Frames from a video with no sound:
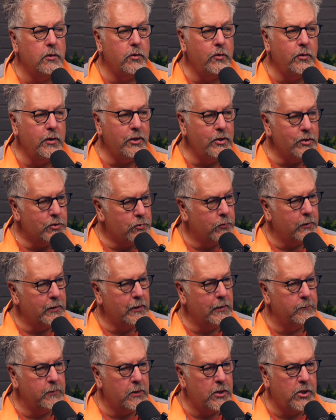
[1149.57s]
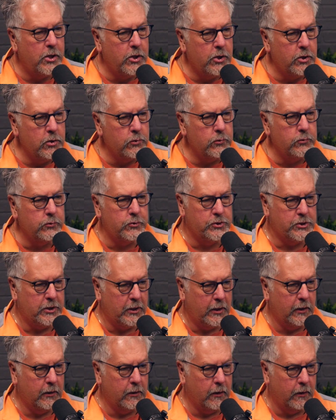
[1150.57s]
you can dream huge
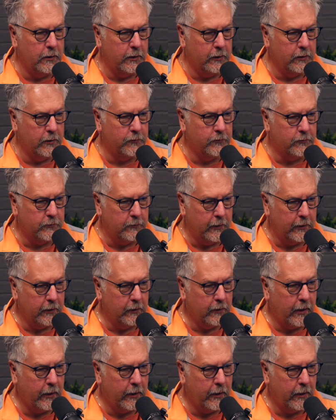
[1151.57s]
in our industry.